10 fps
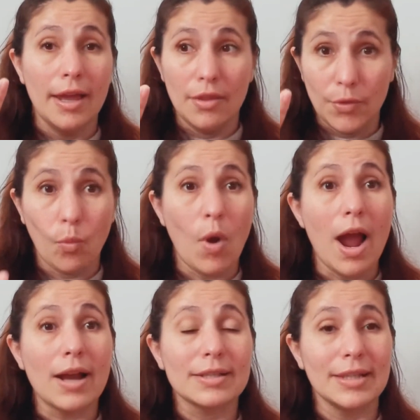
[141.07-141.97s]
the
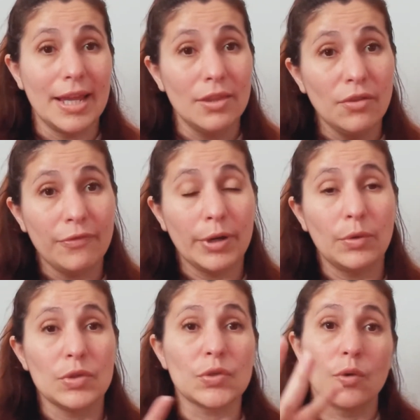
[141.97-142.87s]
wax and the
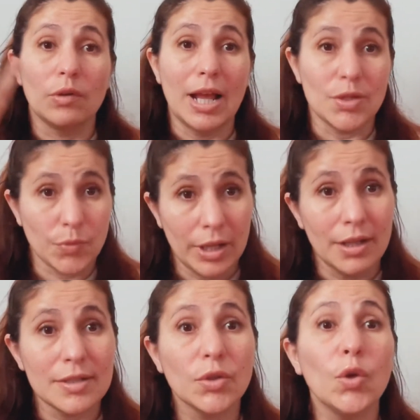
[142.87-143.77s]
fragrance oil, as well
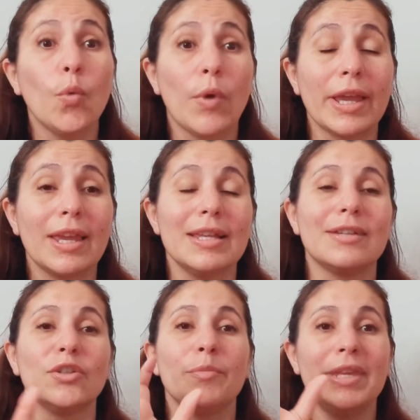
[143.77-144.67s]
as your wick, is
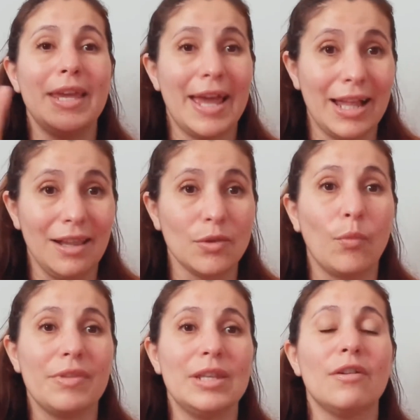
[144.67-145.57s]
going to be held
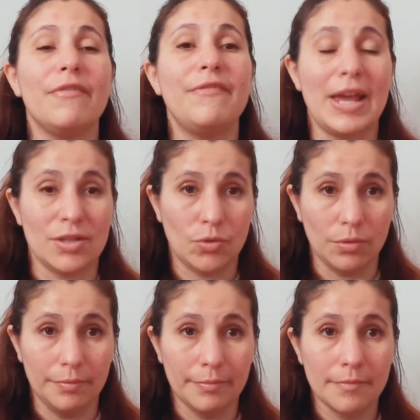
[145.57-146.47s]
within a vessel.